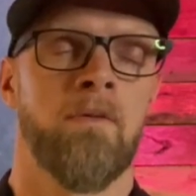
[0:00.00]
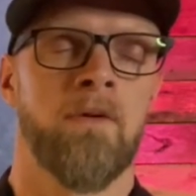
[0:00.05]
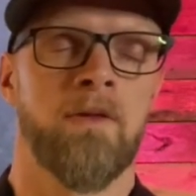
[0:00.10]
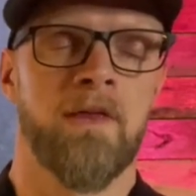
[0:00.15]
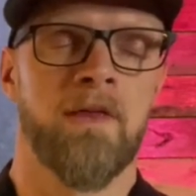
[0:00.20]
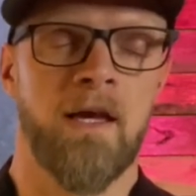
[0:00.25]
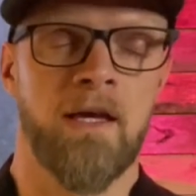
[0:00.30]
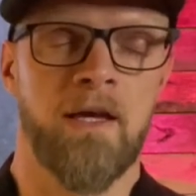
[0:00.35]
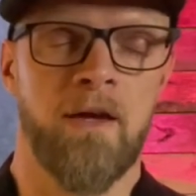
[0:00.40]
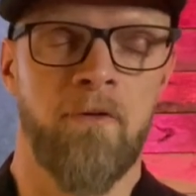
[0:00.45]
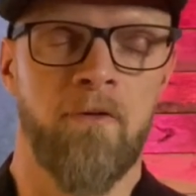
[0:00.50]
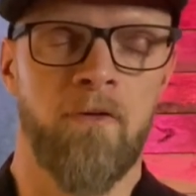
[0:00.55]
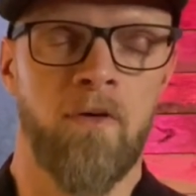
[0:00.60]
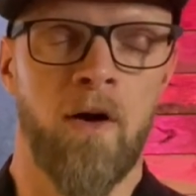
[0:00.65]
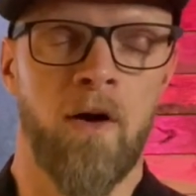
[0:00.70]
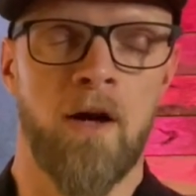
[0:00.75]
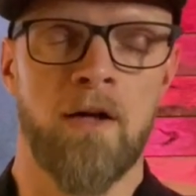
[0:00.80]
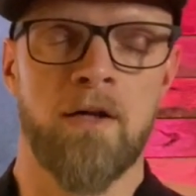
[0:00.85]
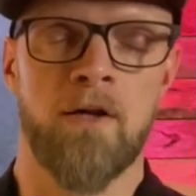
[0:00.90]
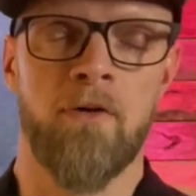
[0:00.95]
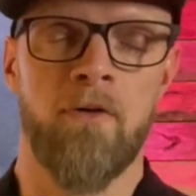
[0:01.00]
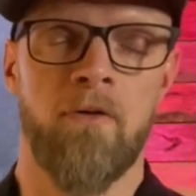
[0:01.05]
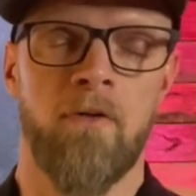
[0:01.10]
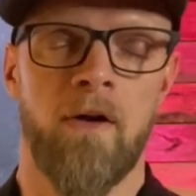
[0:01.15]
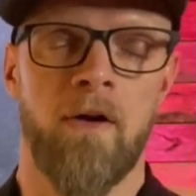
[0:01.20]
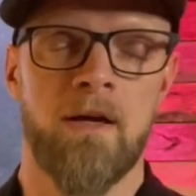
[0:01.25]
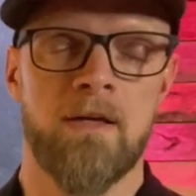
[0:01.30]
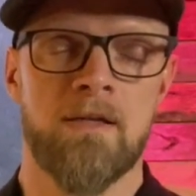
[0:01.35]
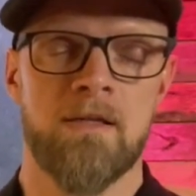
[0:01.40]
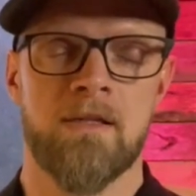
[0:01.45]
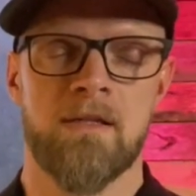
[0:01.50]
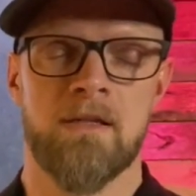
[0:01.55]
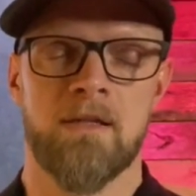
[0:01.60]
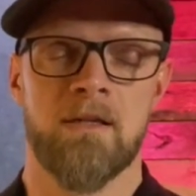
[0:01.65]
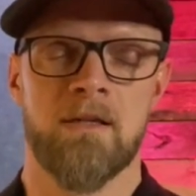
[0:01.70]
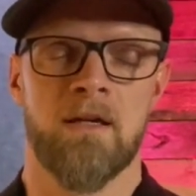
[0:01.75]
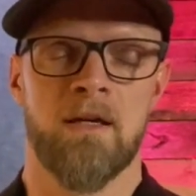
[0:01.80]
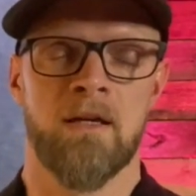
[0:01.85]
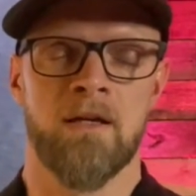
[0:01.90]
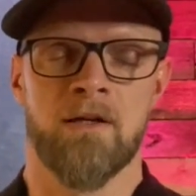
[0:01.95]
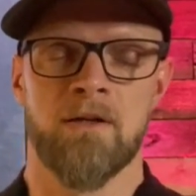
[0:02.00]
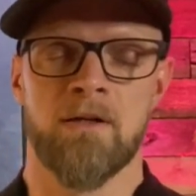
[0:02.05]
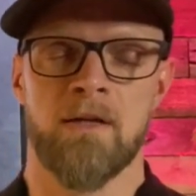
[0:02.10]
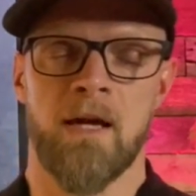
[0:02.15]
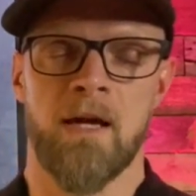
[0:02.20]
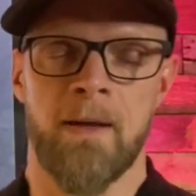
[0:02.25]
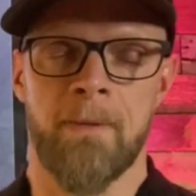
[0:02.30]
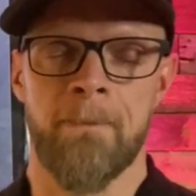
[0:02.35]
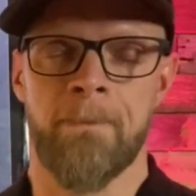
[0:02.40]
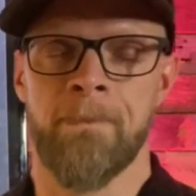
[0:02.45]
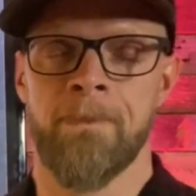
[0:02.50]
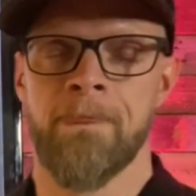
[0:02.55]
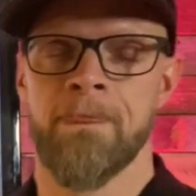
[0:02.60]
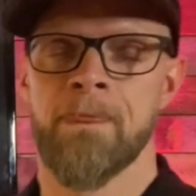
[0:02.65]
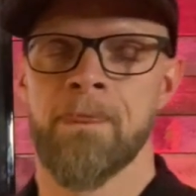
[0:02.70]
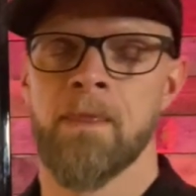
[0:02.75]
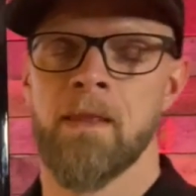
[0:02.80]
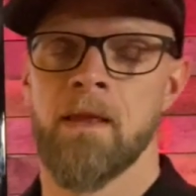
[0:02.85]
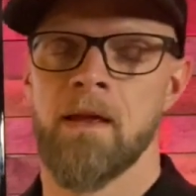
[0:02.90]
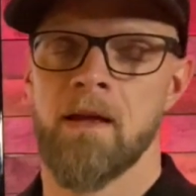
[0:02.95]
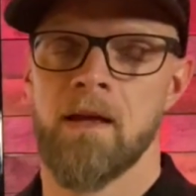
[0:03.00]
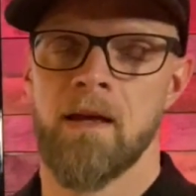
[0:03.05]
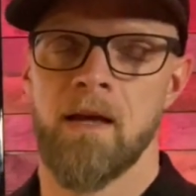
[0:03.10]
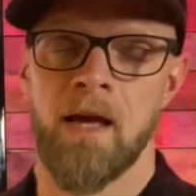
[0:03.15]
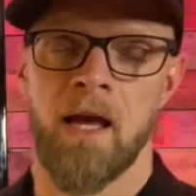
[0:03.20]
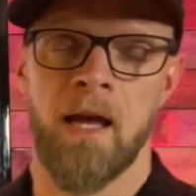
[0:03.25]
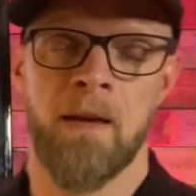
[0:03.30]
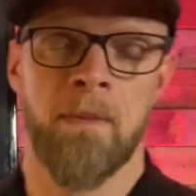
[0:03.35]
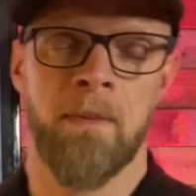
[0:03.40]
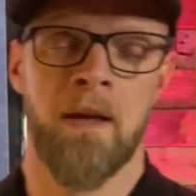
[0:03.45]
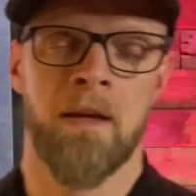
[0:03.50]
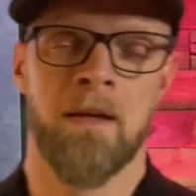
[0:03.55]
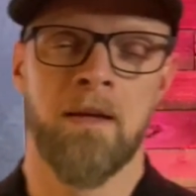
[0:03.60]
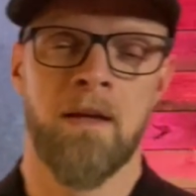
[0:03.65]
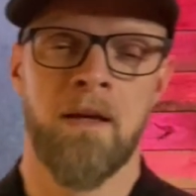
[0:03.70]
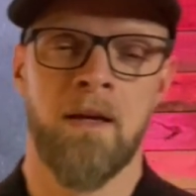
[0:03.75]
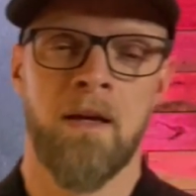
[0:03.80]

Thank you for all you do for us. In your name, amen.